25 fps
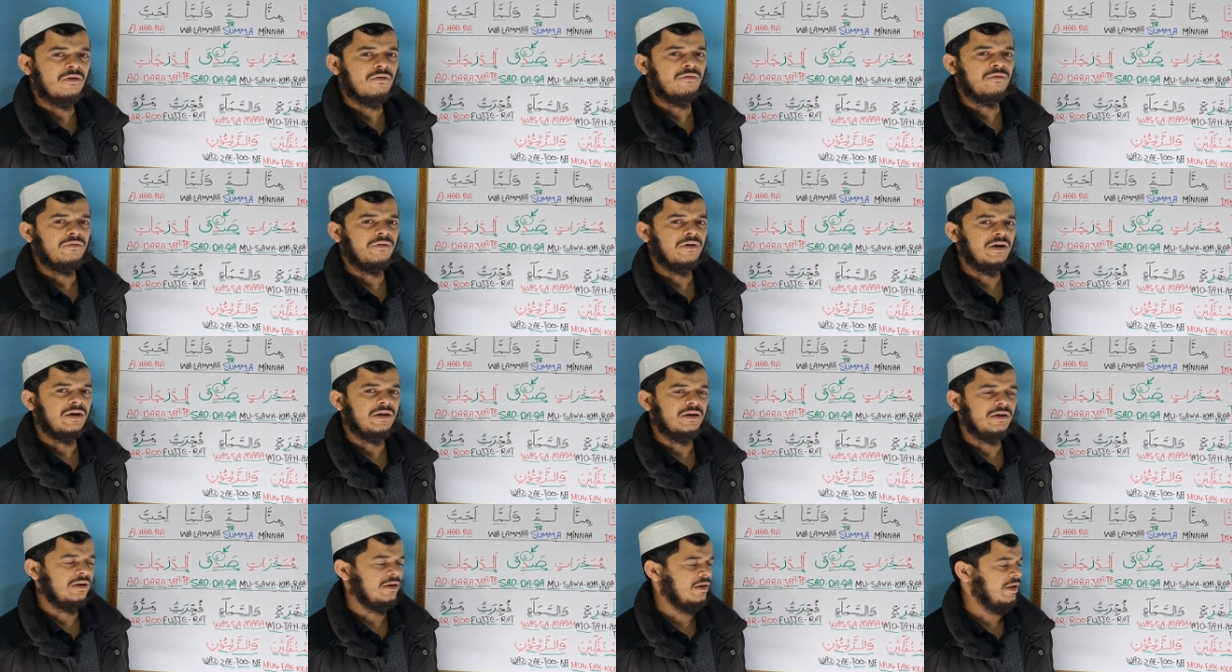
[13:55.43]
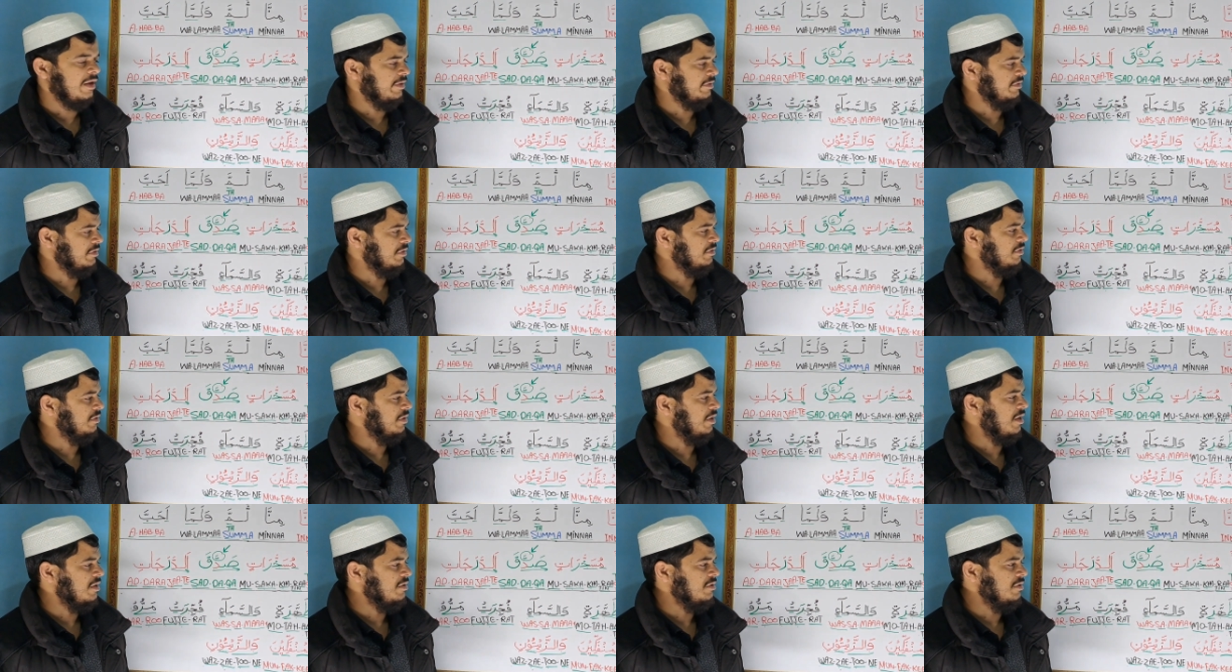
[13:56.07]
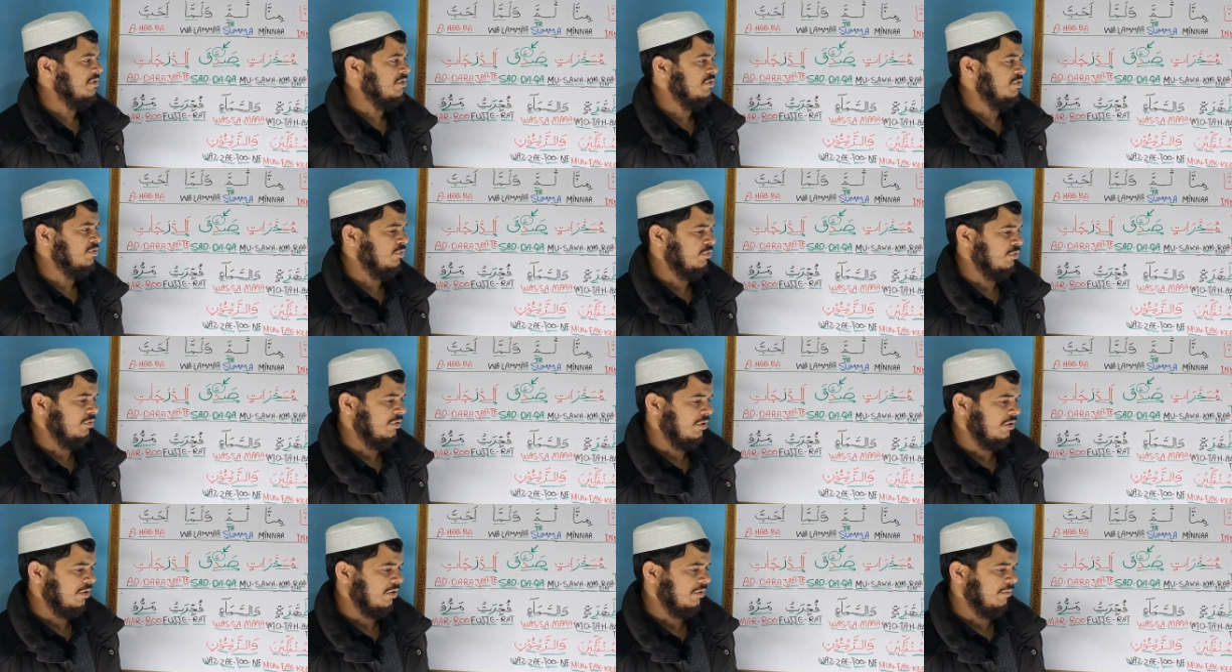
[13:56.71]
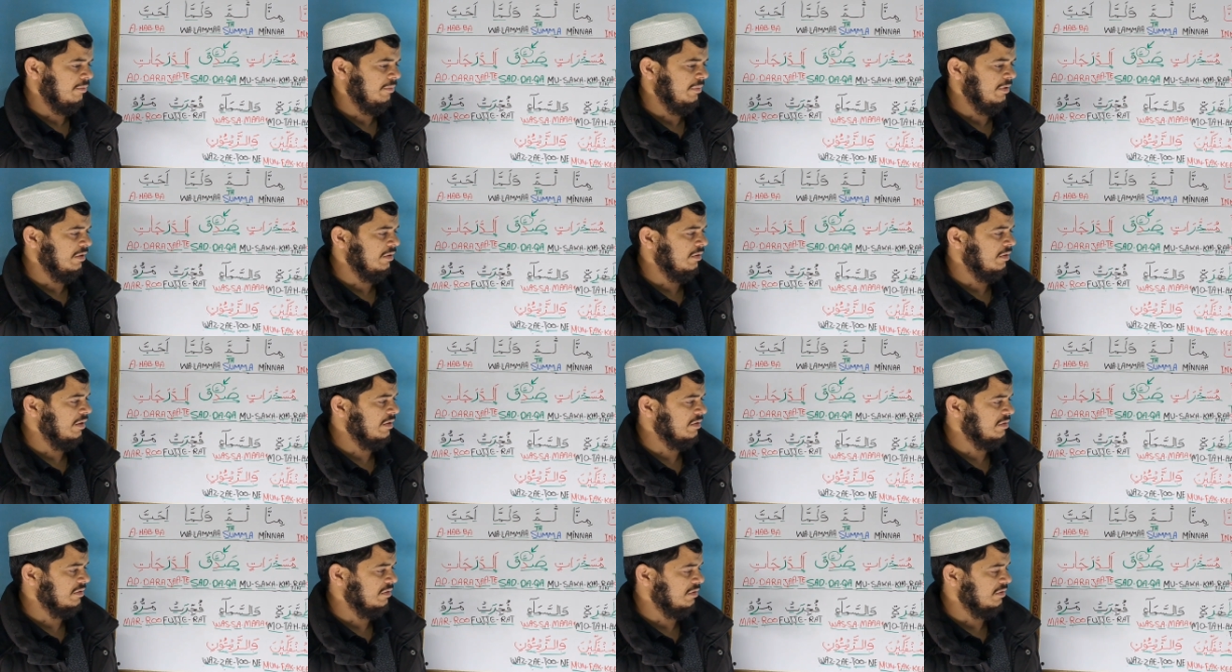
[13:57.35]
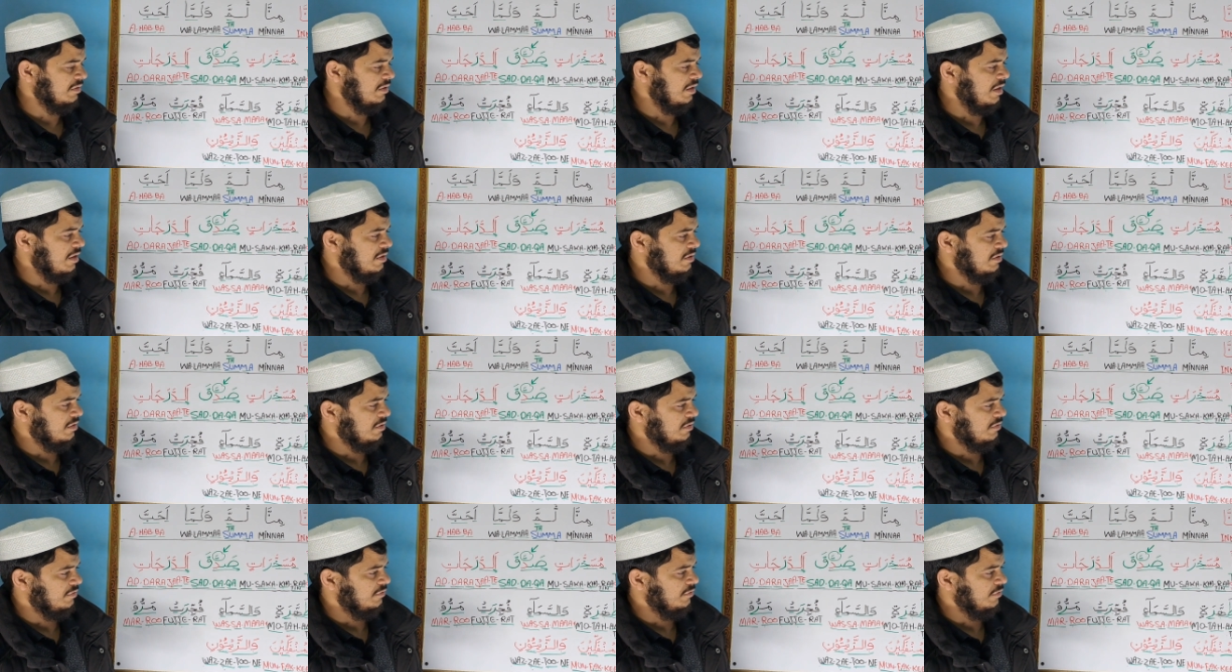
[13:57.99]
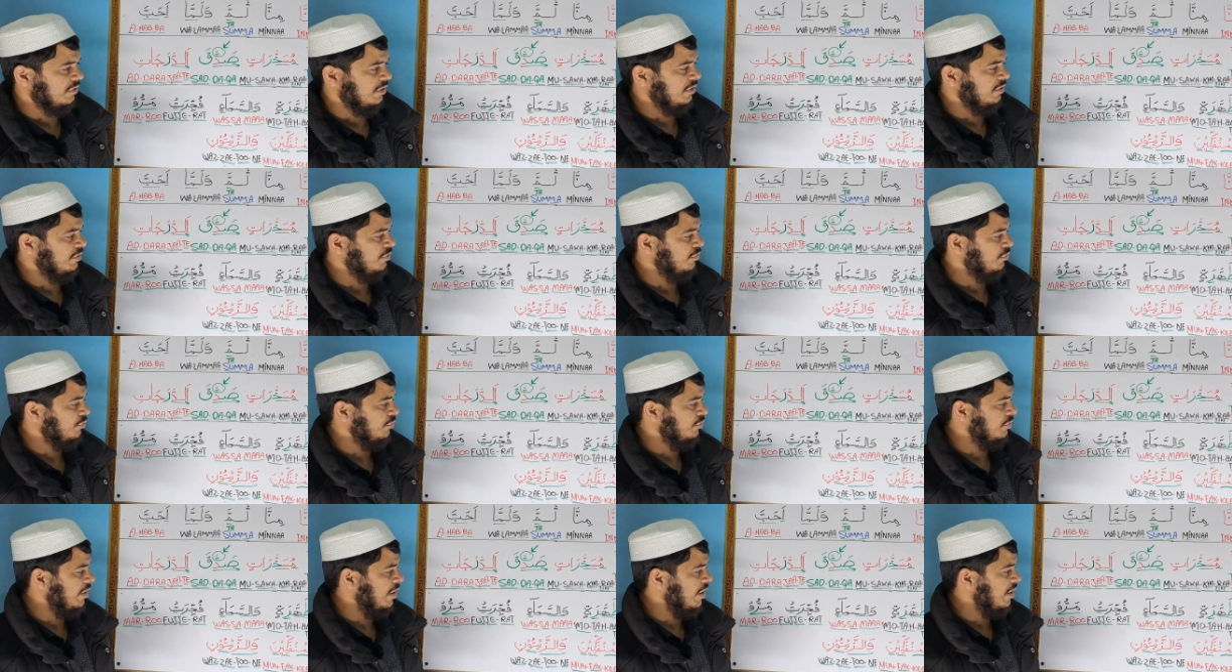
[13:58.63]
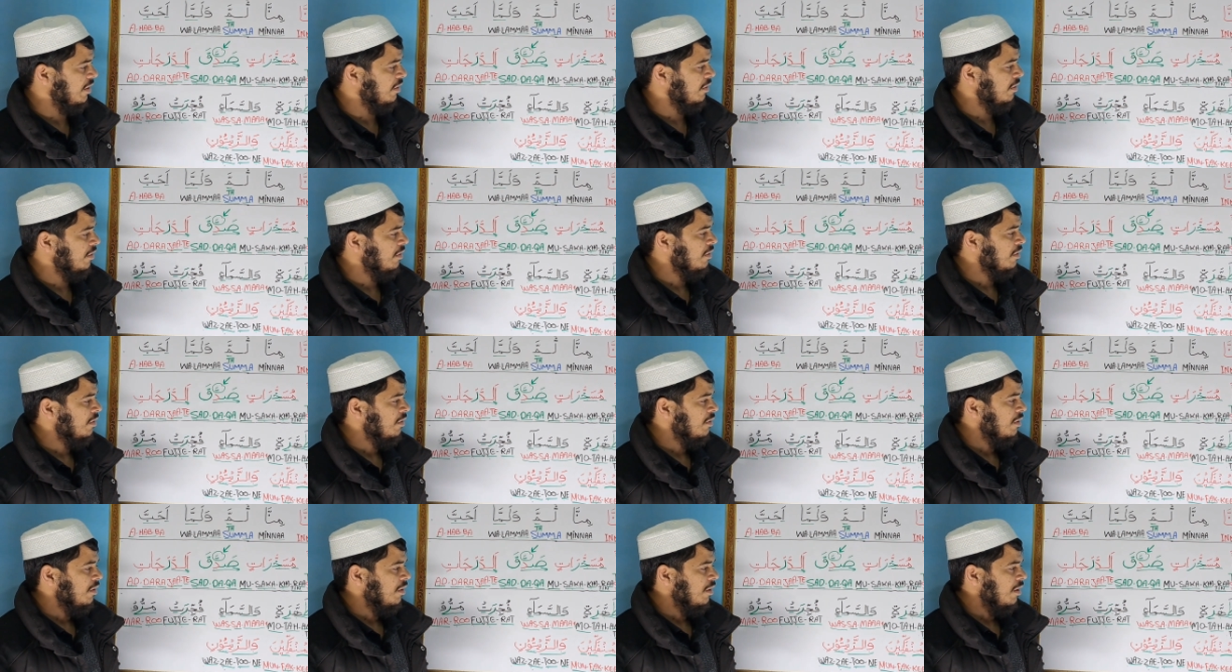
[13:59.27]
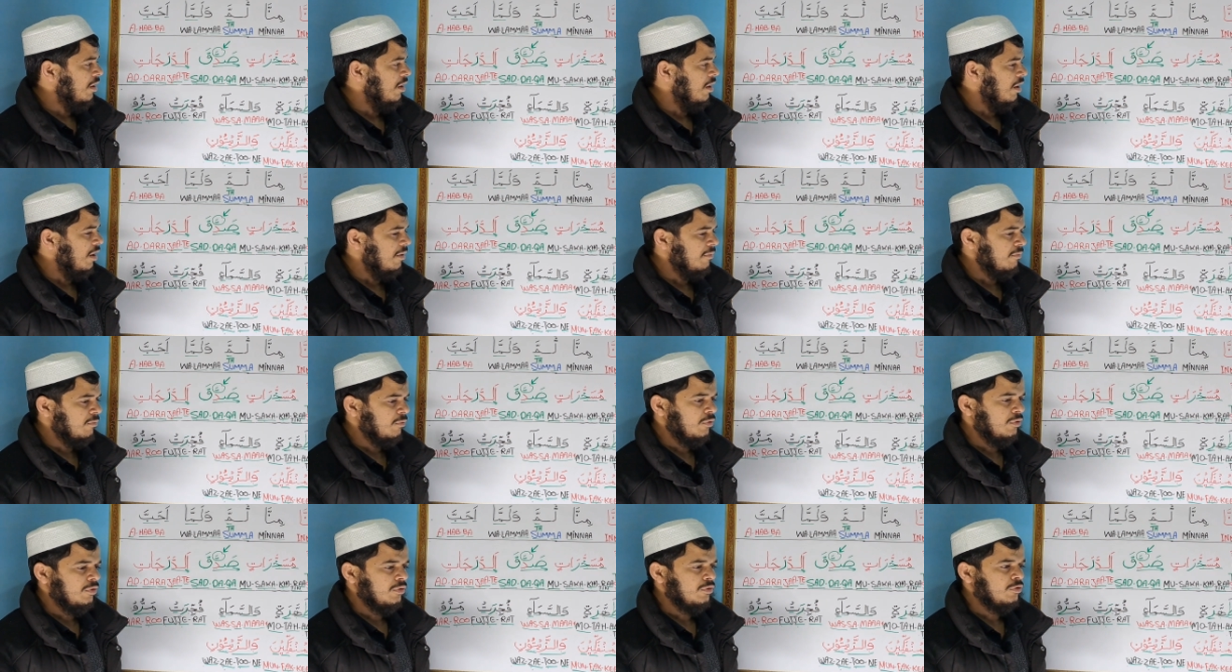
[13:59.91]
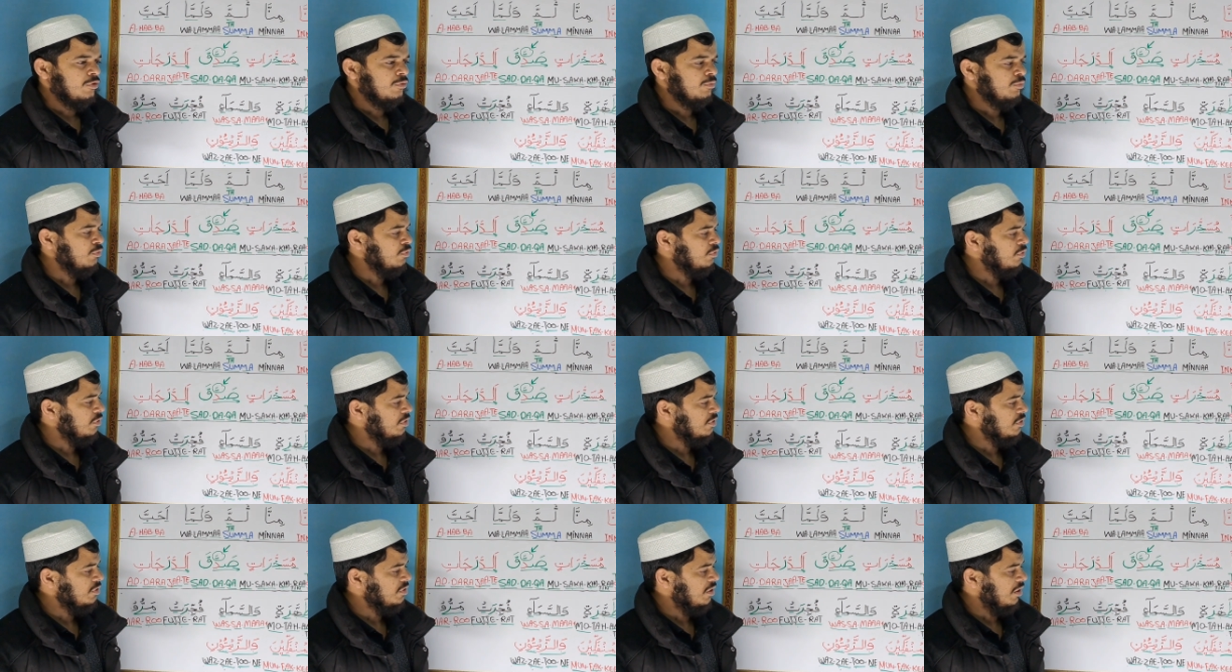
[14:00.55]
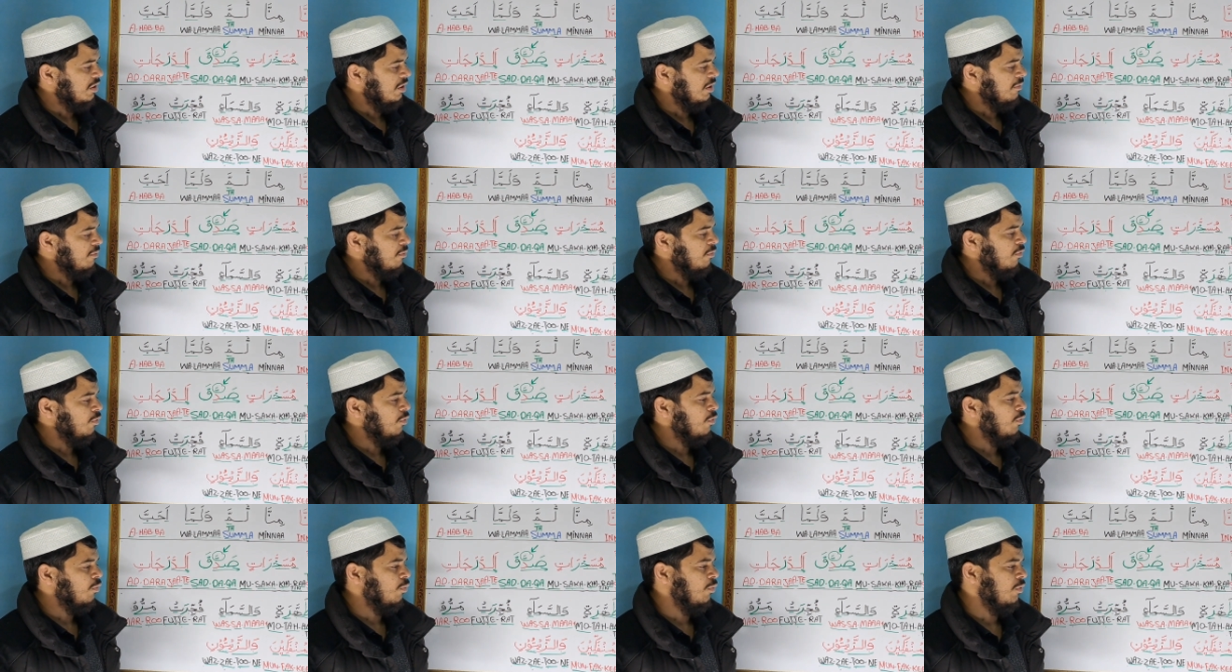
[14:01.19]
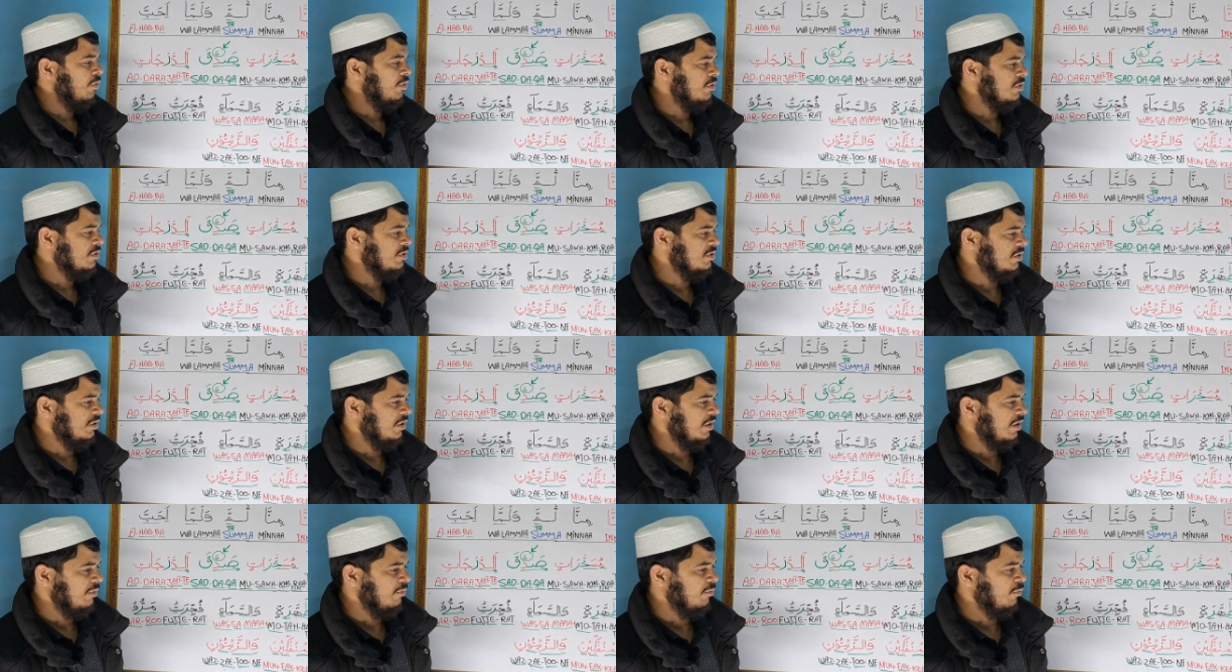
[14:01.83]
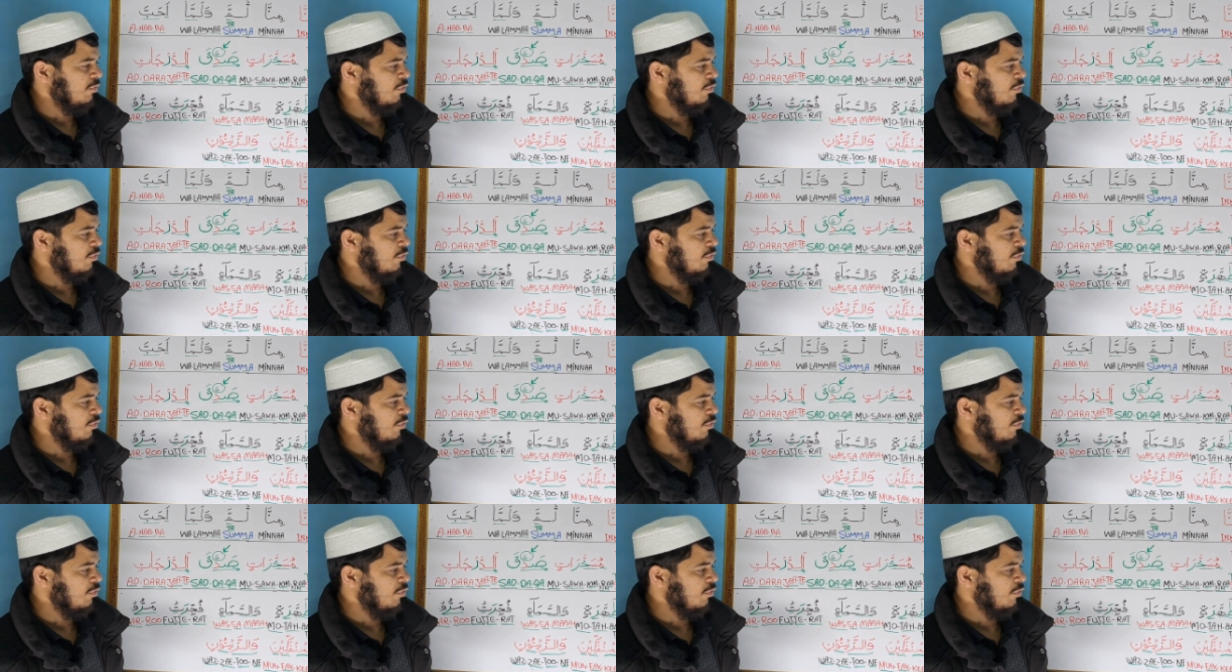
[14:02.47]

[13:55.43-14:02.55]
final exercises. So there are big exercises related to that. I'm going to put inshallah more words and